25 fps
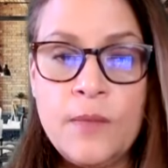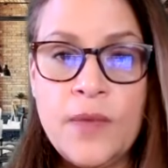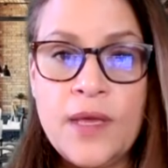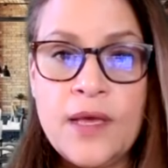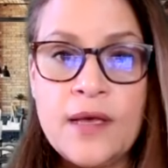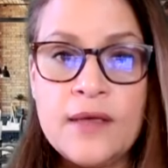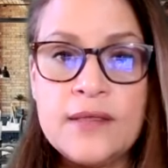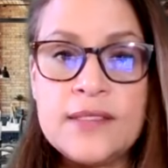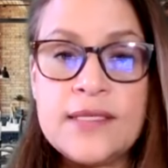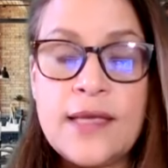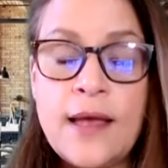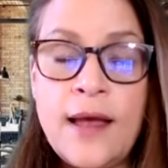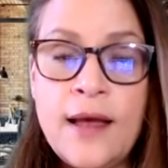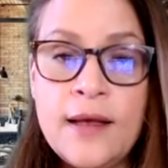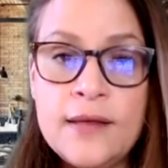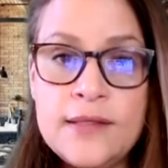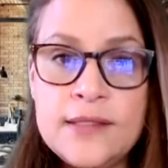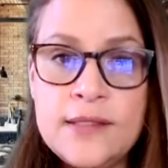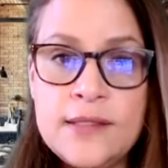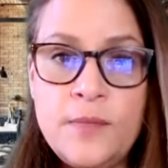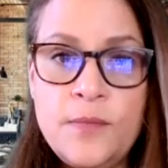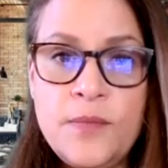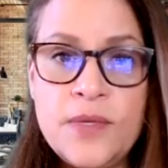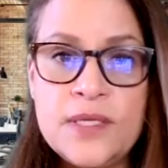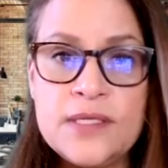Because
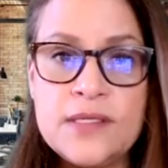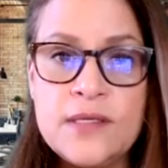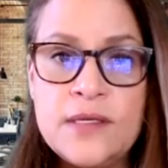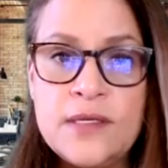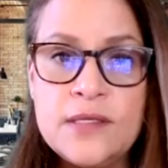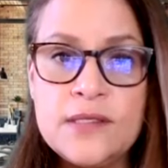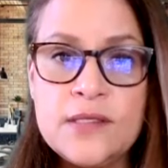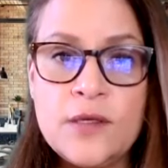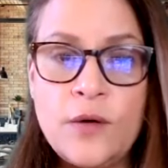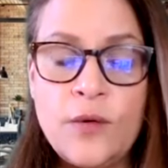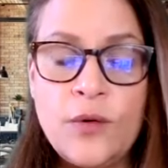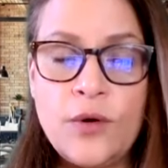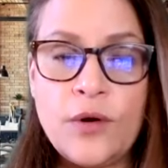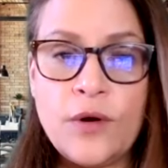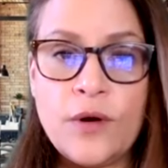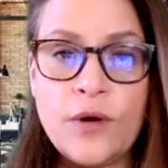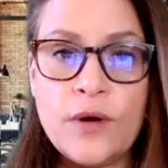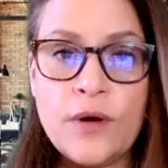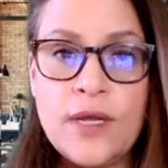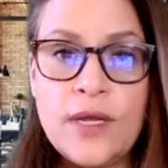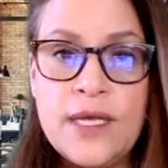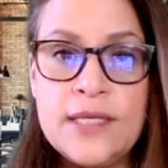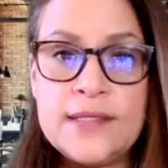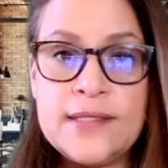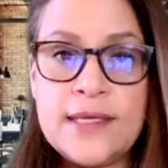as a business
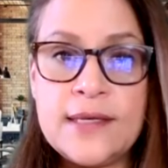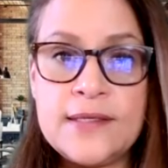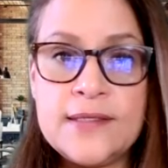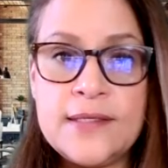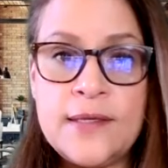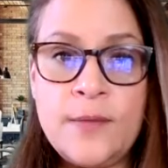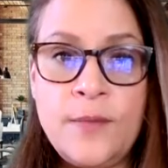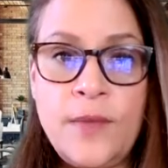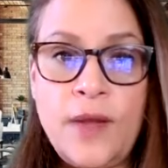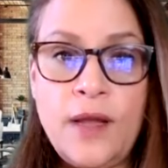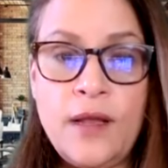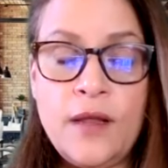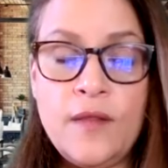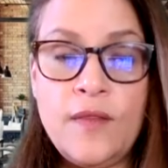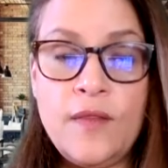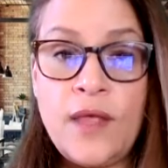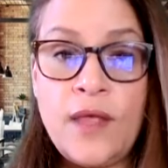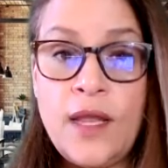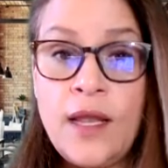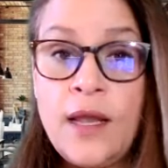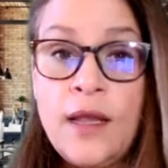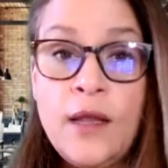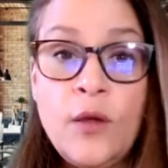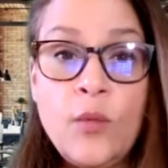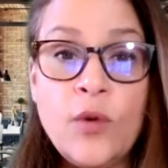owner, it's estimated
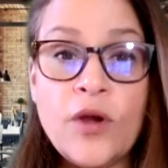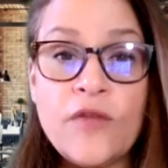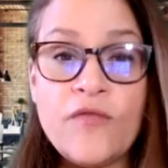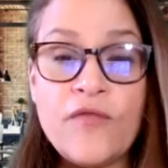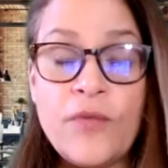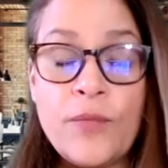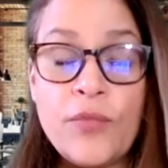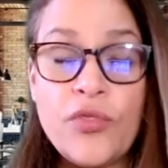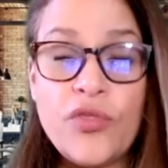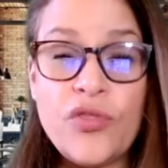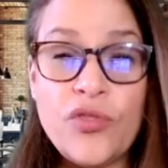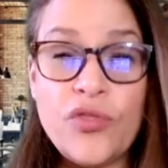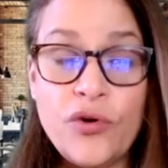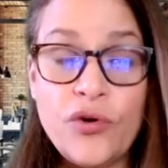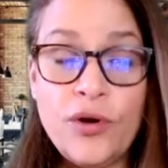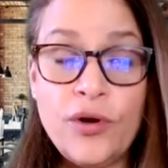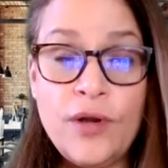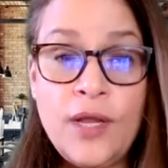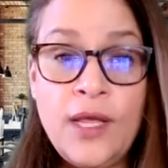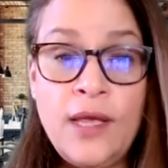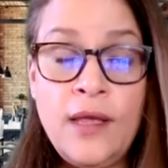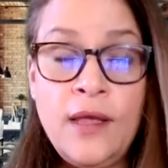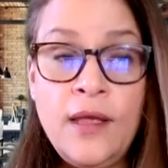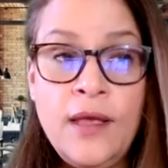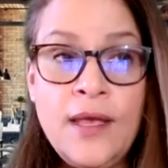that anywhere from
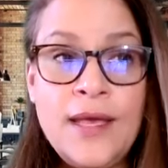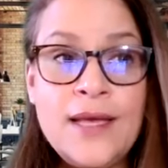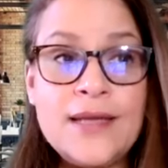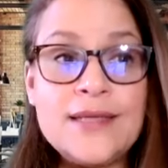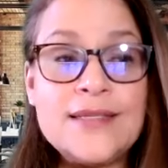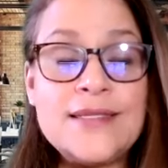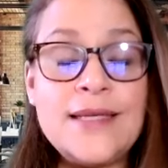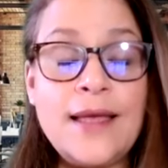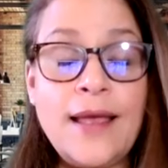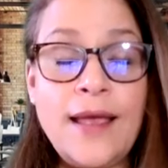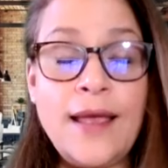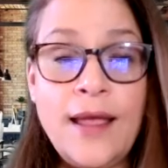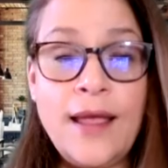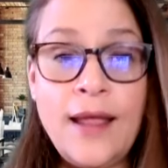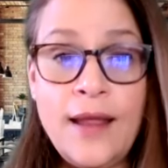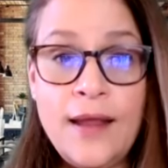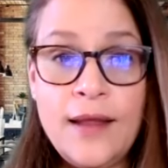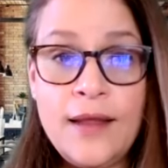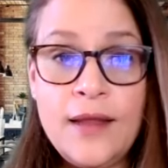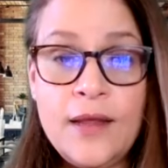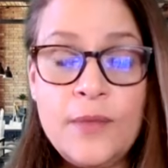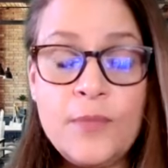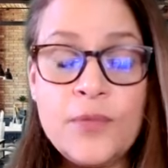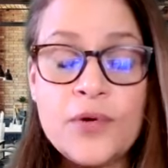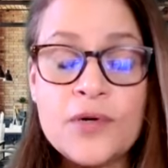30 to
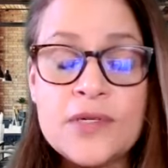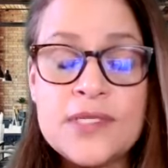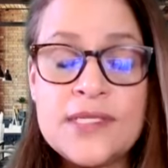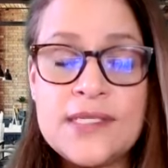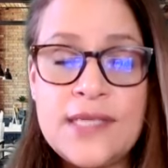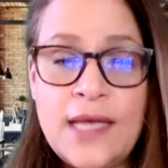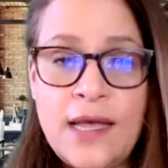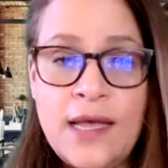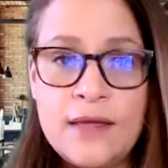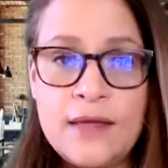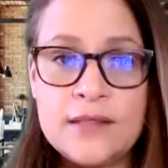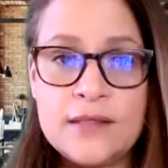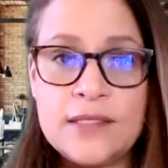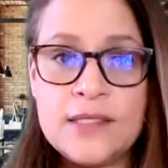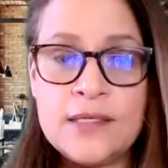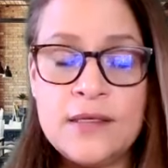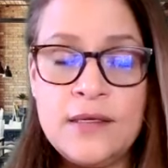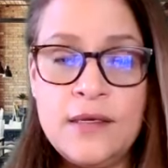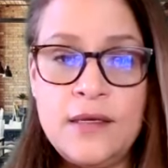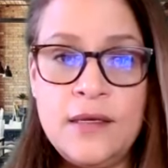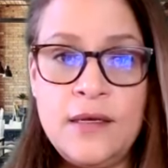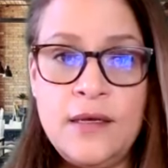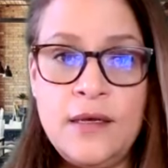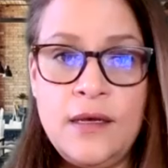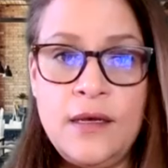80%
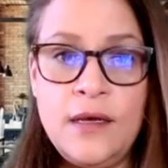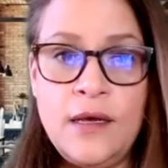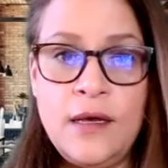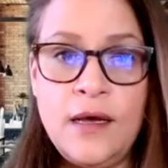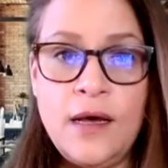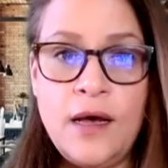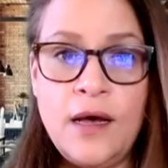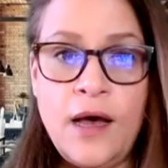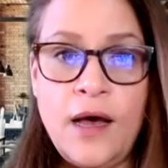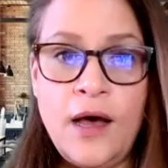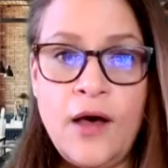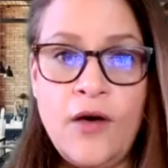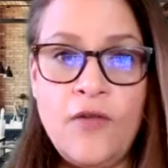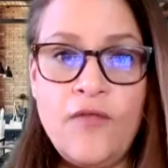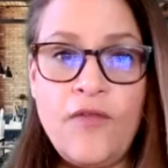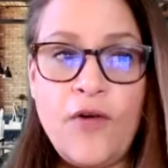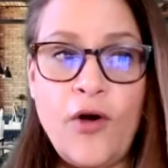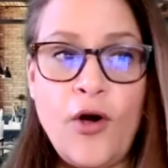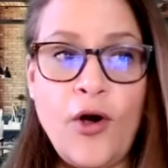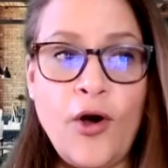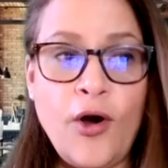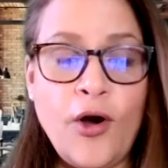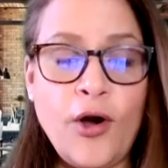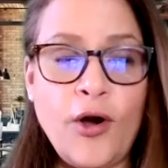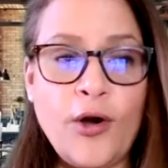of
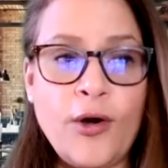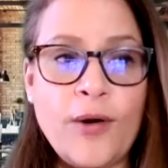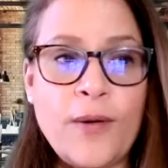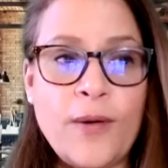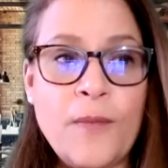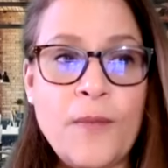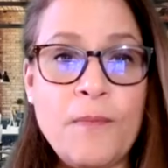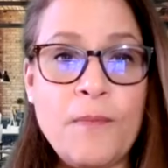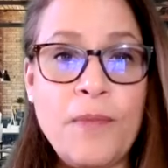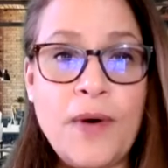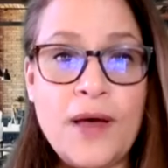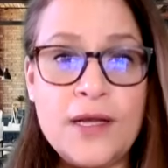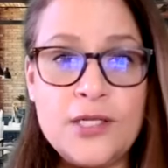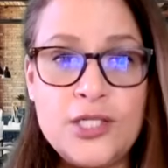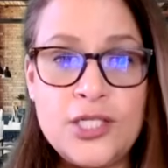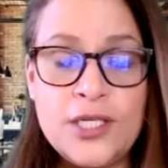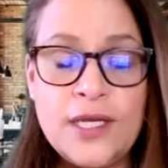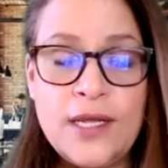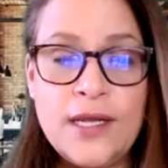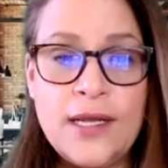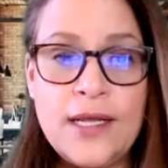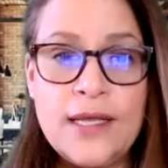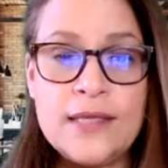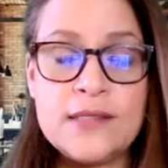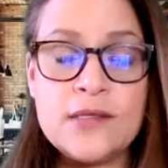our
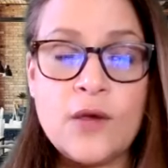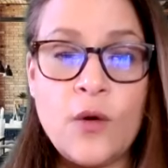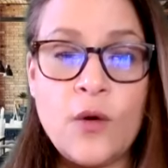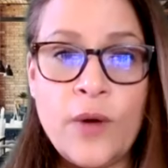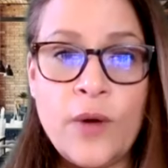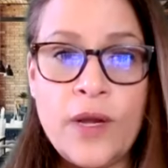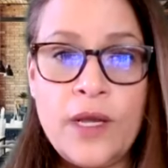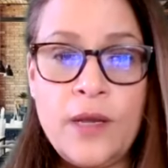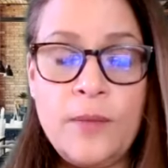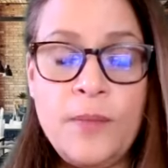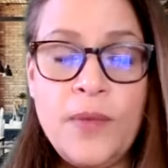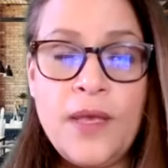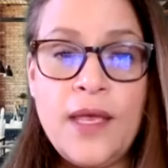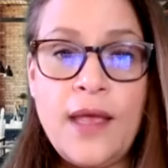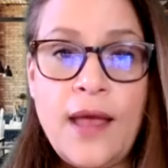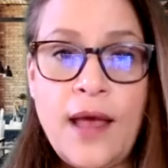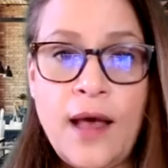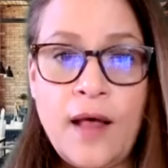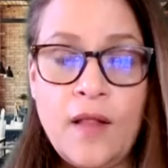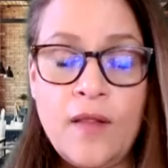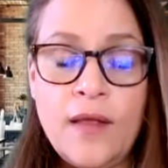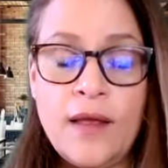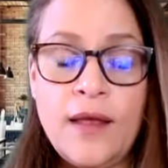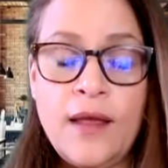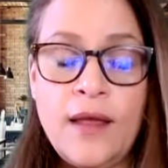budget is going to be
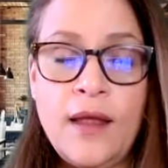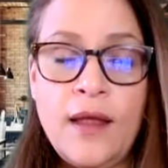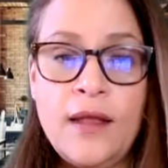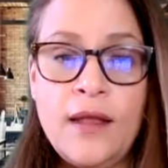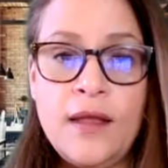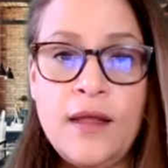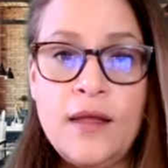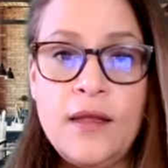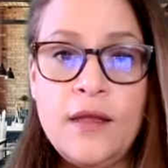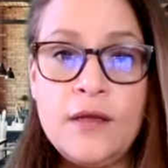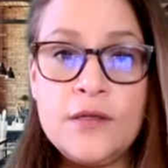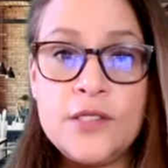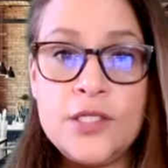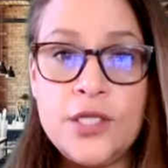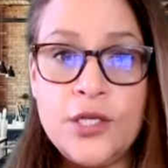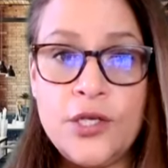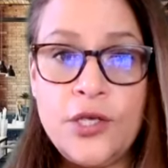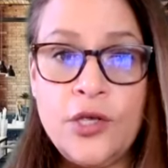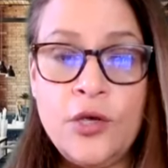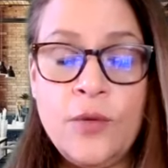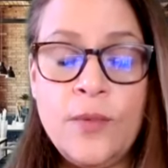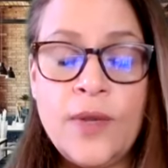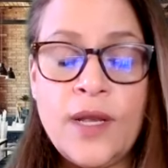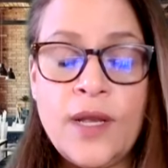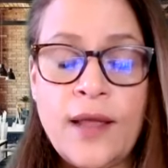allocated to
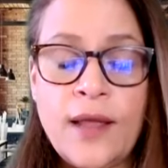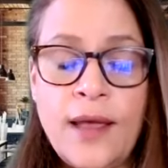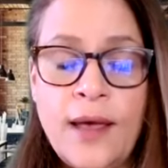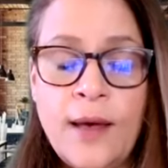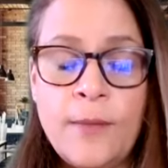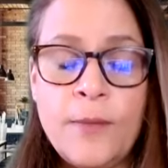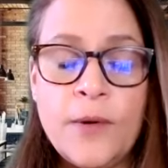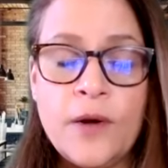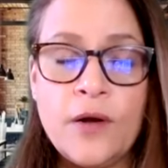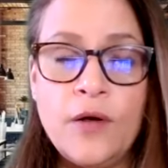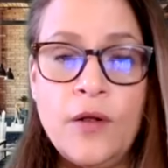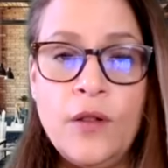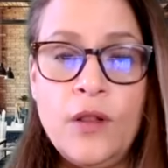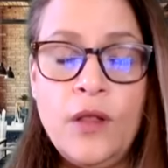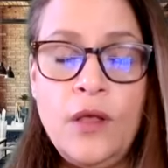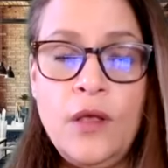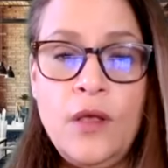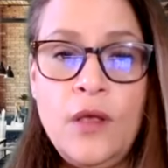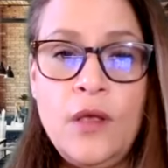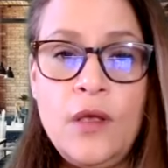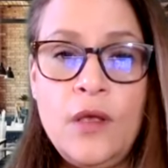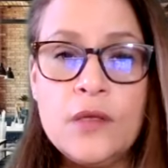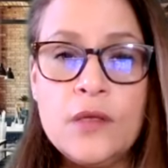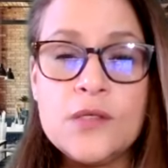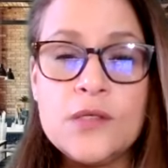human capital.
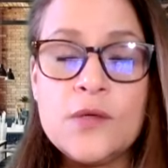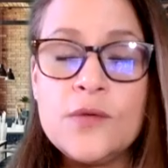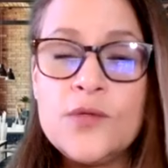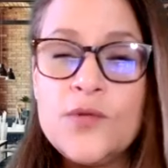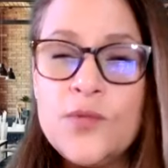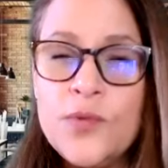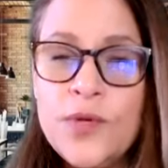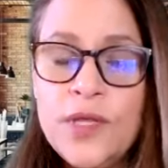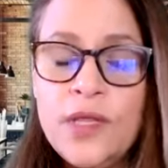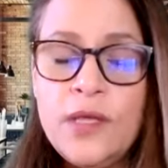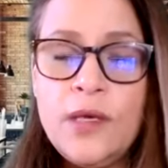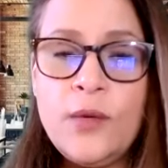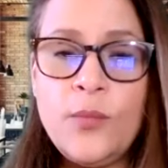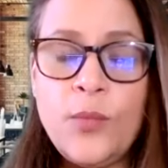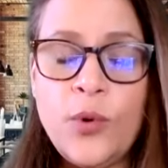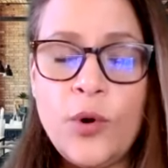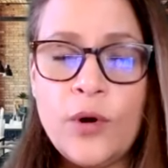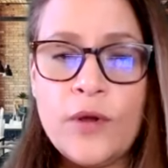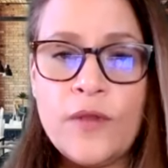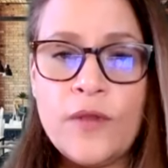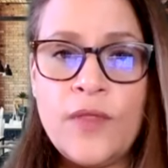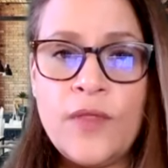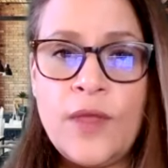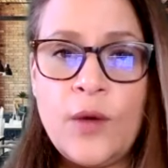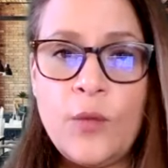So it's really
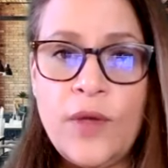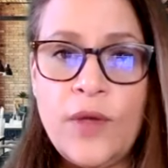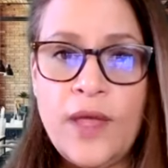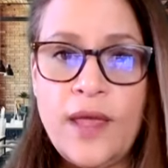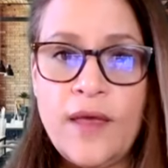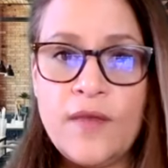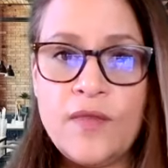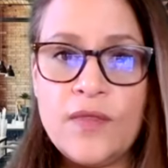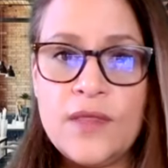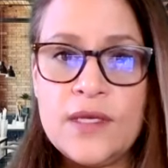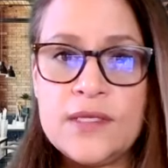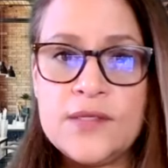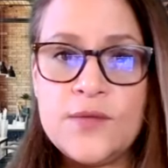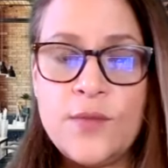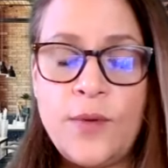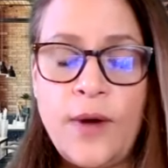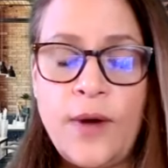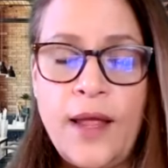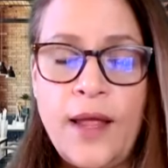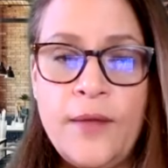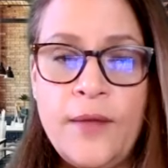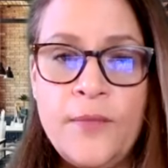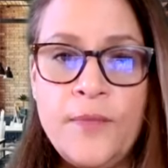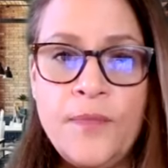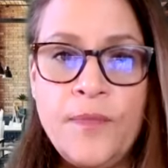important that we get this
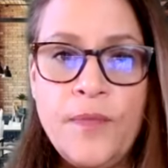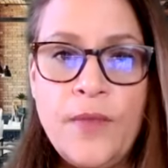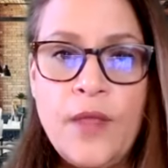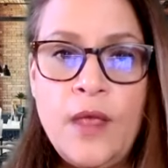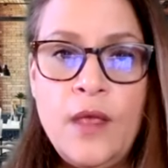right.